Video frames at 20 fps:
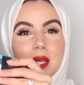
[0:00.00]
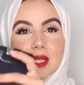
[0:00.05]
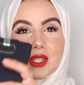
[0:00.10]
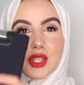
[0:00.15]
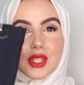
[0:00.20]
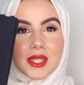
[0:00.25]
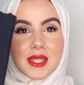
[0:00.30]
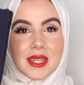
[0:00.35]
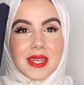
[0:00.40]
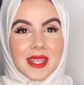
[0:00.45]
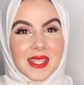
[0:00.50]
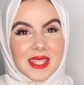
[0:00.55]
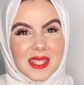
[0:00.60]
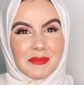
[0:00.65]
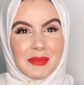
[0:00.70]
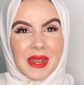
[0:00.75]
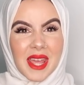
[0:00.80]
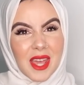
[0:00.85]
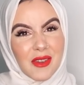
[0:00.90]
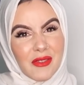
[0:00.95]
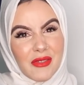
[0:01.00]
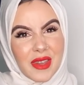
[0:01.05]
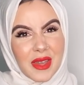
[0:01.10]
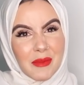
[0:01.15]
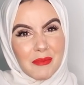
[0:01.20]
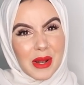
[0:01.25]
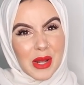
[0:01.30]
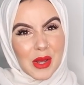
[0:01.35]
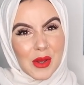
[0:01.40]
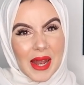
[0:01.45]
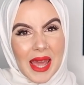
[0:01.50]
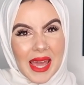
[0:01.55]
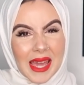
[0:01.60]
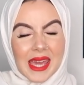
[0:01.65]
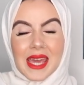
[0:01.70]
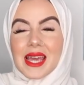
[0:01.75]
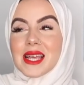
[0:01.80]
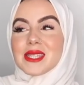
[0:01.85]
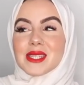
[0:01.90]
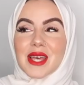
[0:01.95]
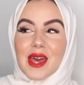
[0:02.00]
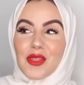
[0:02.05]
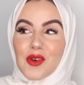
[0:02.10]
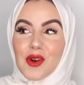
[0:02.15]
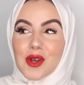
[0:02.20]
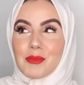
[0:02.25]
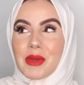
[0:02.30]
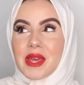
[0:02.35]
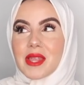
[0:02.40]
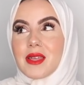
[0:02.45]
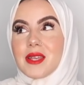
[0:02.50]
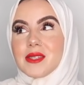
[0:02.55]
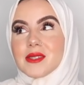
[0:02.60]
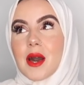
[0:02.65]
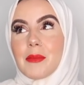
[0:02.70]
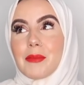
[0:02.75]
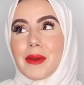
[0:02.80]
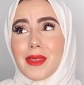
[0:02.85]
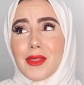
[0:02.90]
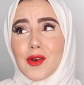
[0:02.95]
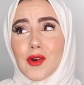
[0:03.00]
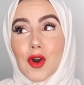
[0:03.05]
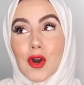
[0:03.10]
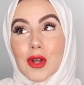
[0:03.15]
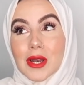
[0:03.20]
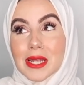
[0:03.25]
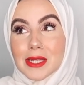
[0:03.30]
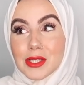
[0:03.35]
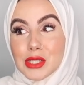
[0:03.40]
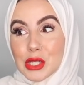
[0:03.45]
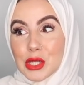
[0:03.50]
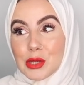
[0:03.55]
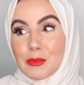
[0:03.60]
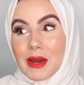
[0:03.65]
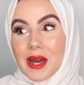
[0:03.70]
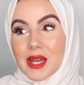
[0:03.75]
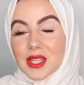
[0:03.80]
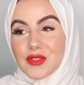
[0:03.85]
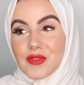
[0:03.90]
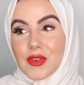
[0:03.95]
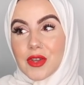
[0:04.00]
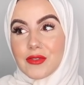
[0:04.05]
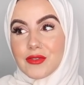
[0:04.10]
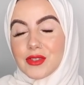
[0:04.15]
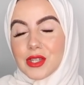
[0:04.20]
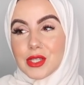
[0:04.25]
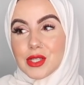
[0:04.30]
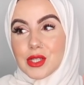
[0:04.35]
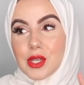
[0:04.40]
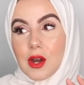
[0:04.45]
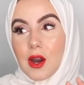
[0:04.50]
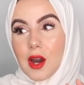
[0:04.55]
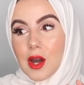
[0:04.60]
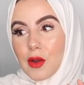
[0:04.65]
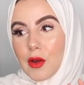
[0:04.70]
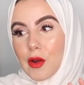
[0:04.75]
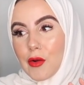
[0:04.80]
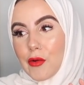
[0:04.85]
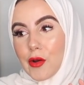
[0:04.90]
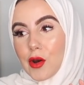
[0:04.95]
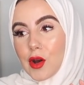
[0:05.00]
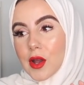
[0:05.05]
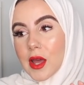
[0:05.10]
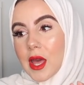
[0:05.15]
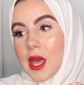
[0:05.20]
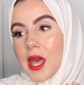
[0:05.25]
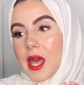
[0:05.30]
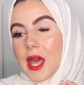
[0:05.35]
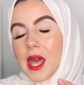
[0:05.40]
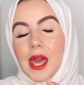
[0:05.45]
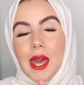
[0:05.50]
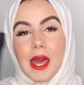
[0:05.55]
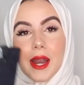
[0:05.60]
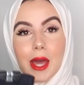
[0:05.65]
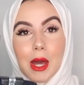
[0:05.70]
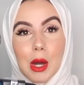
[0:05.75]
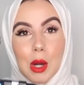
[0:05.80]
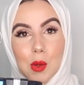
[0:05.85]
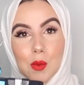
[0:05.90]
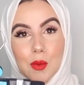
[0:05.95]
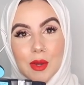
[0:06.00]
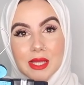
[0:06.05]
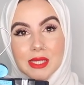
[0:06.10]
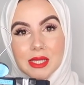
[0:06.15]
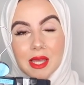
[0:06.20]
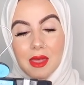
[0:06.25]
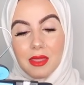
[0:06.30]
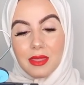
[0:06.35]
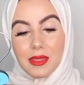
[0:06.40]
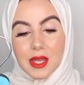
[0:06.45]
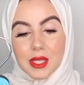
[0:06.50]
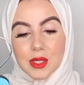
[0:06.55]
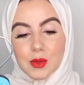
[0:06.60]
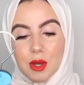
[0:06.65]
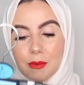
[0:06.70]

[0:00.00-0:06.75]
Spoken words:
just needed some navy blue leggings. So I thought I'd pick these up, and they're only £2.50, so you can't go wrong. And I always get this